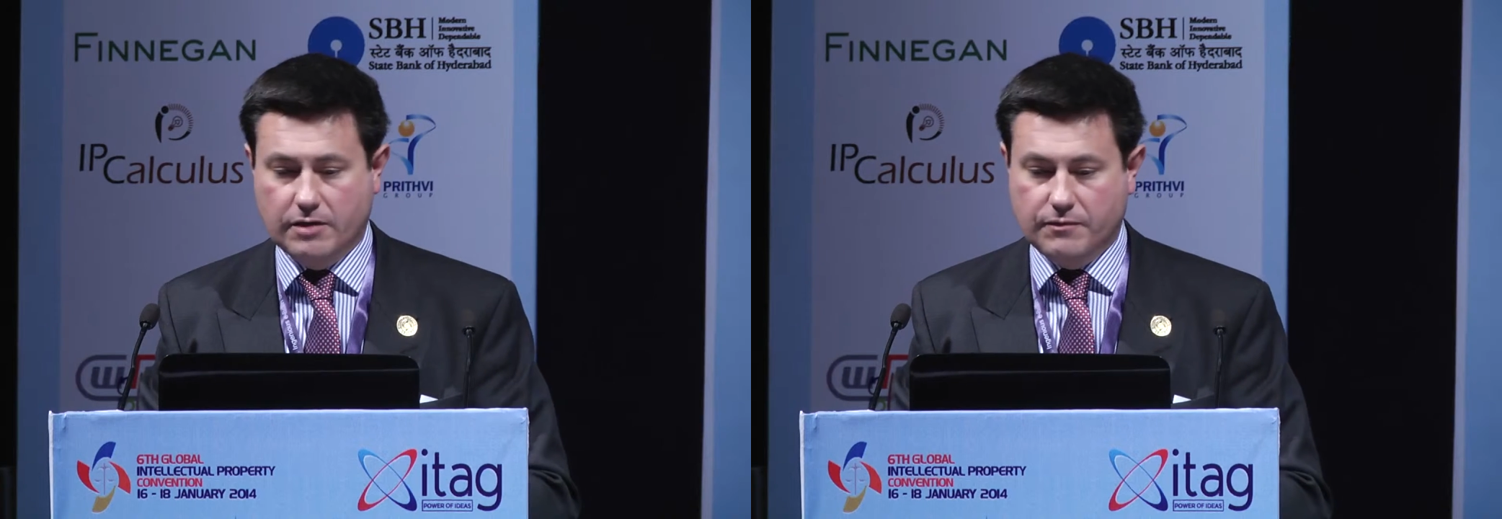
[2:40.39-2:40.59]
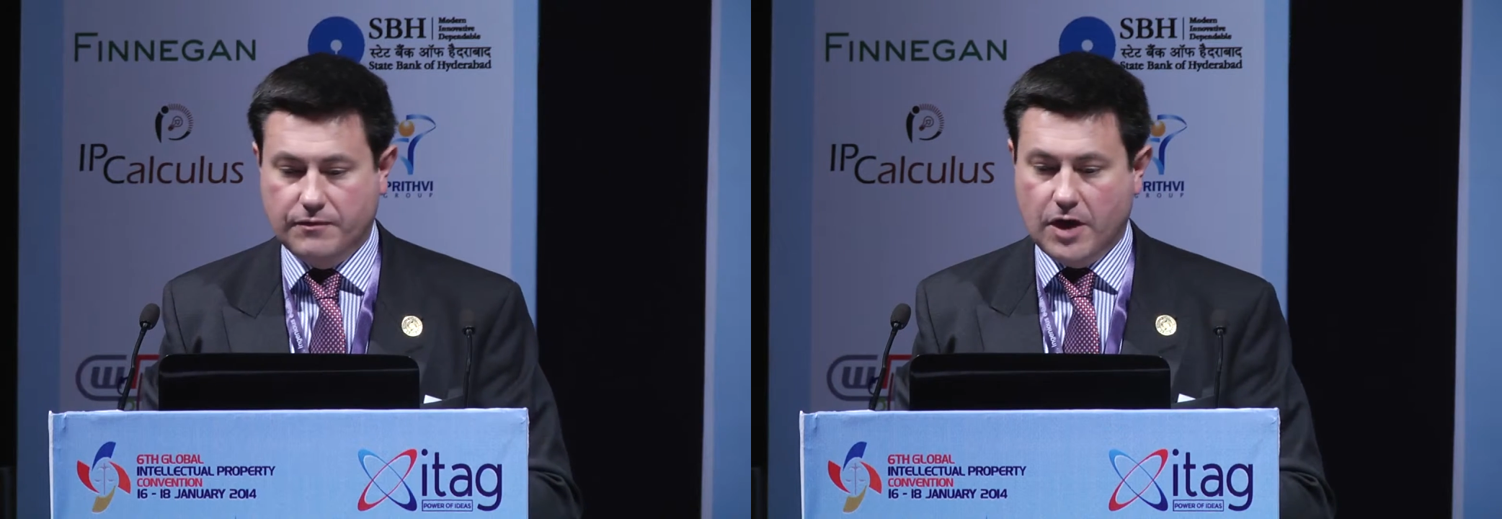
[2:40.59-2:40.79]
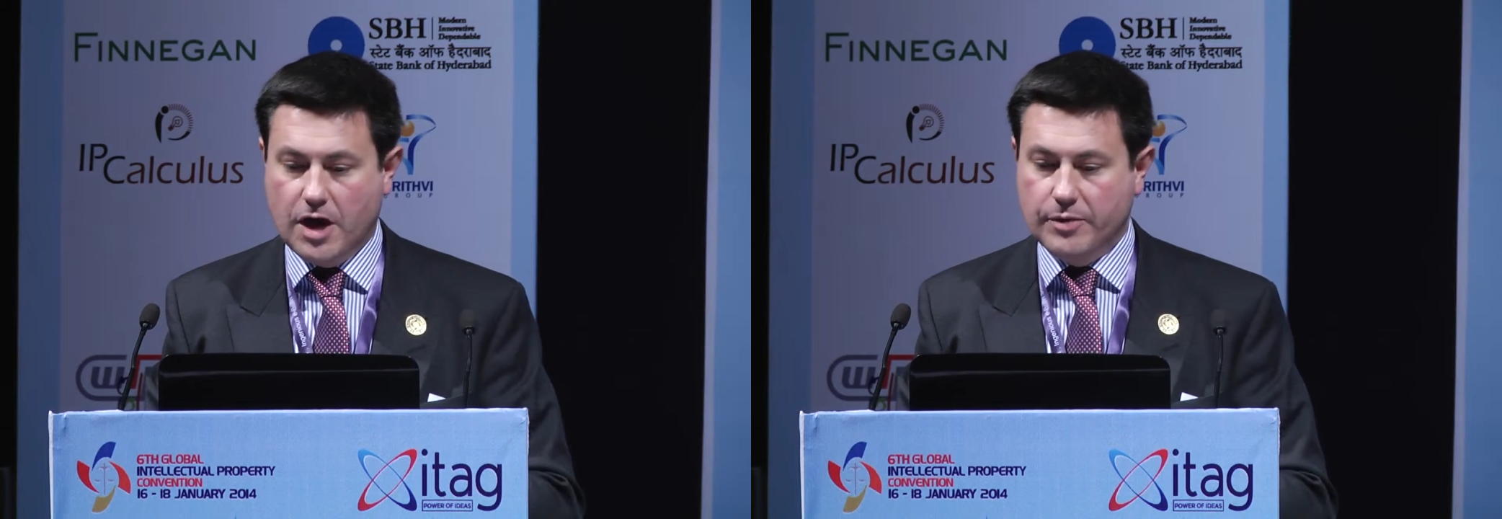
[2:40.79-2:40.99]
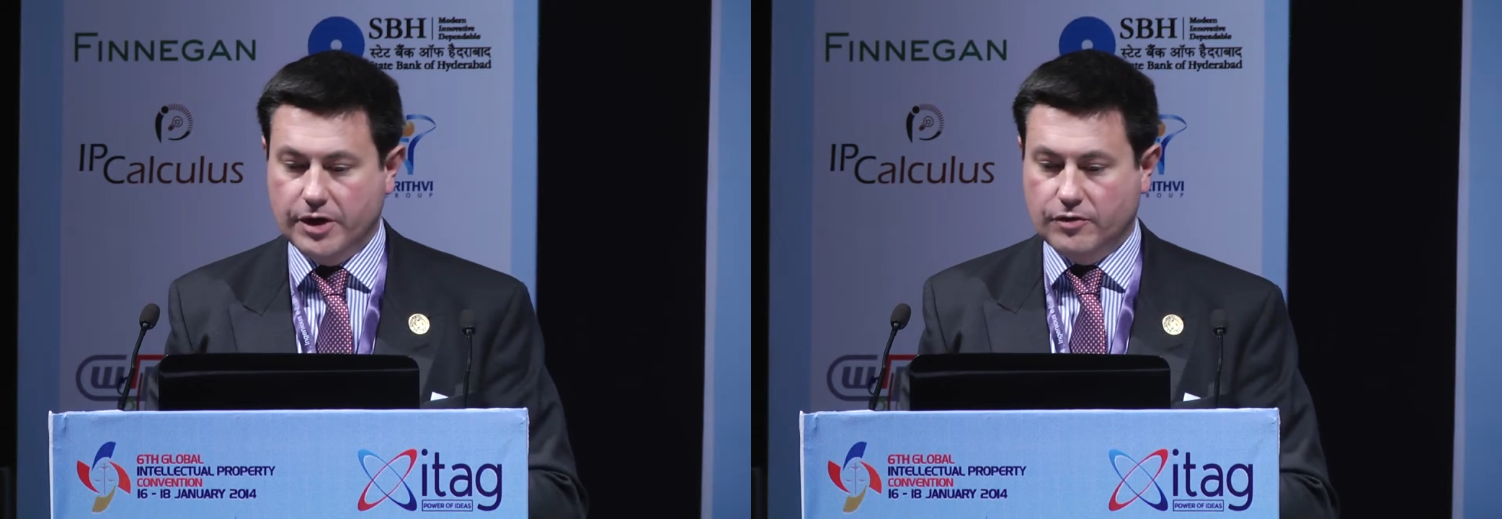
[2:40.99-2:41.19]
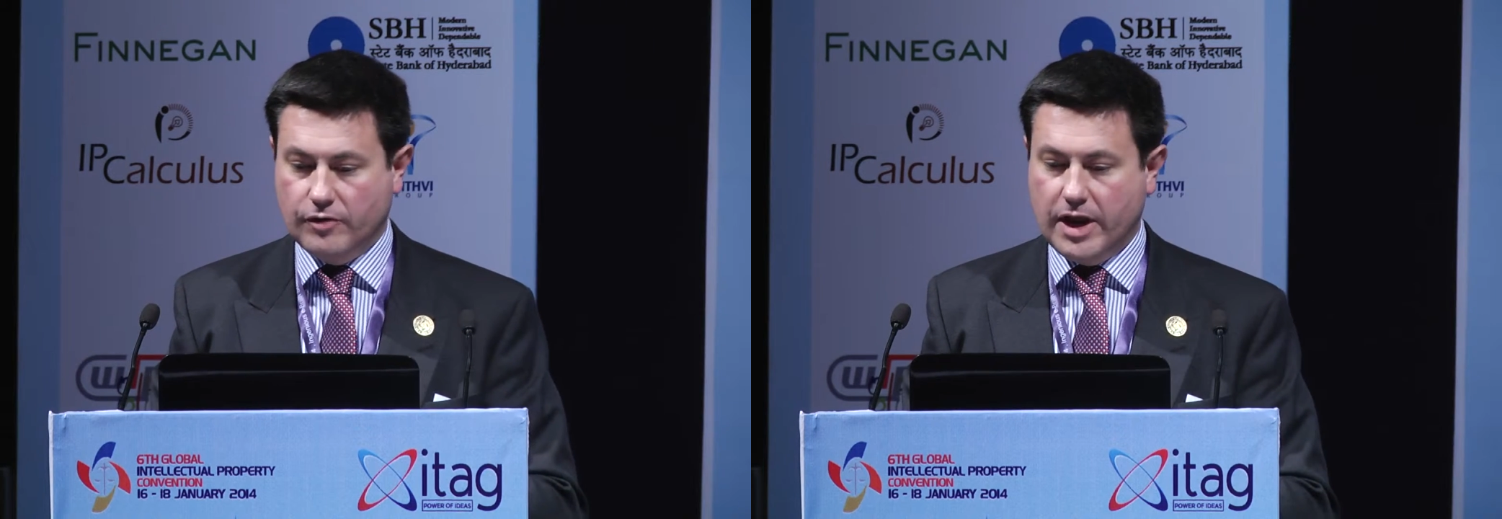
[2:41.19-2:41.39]
confirm
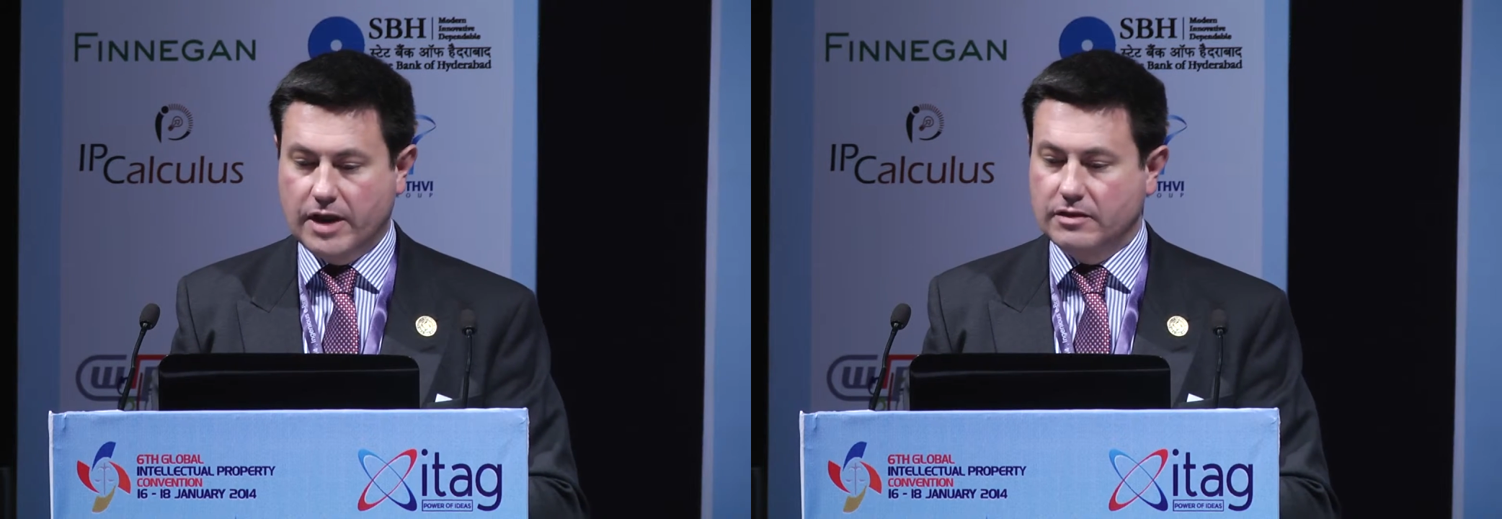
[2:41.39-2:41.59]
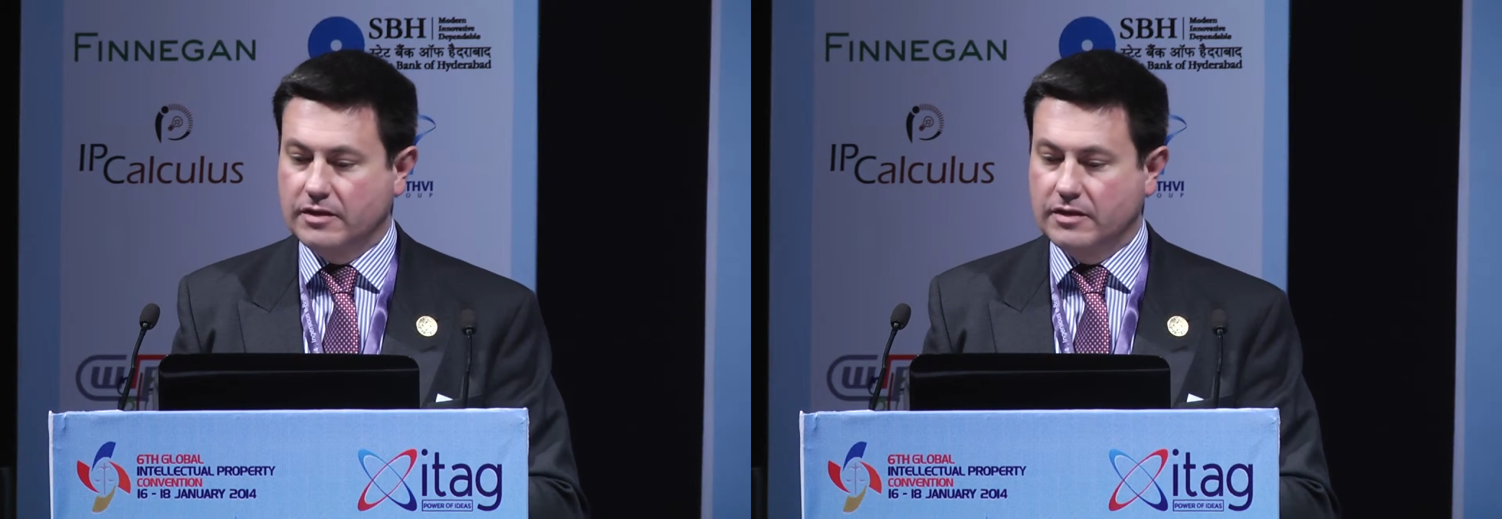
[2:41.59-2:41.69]
and agree